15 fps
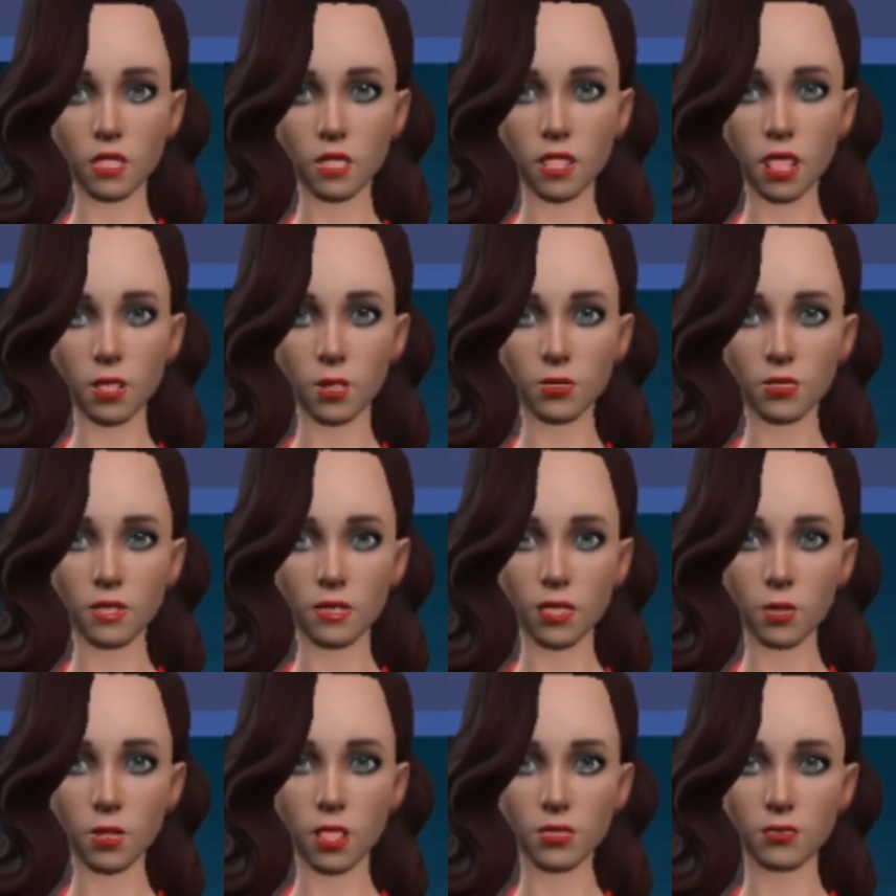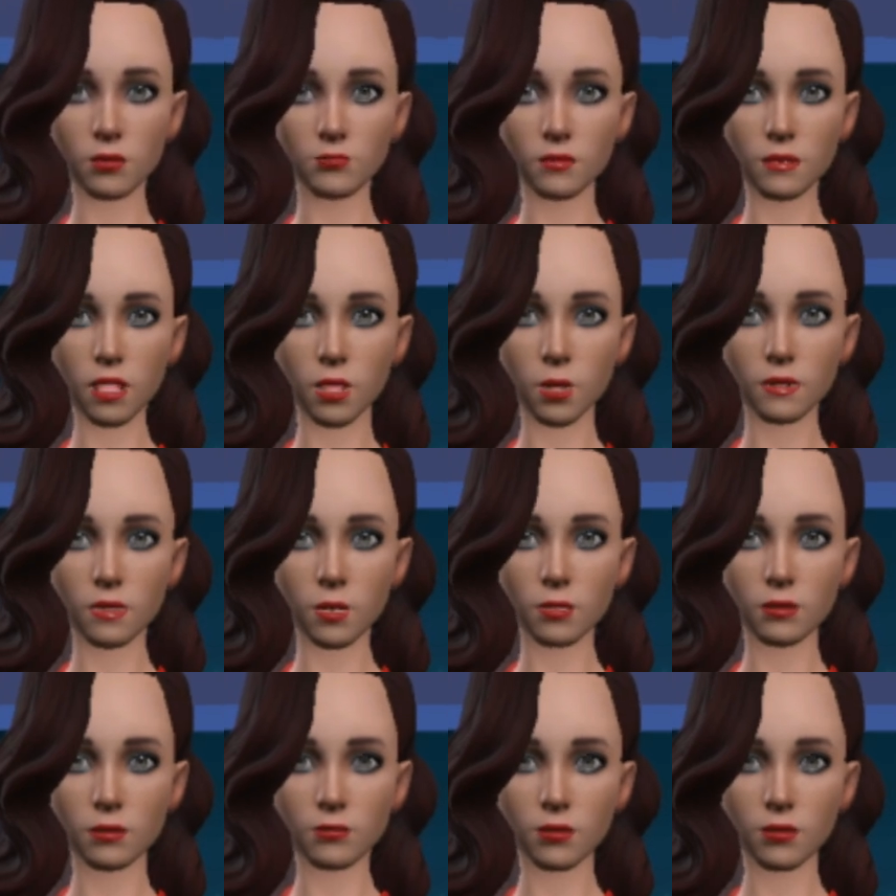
to talk about our common interests.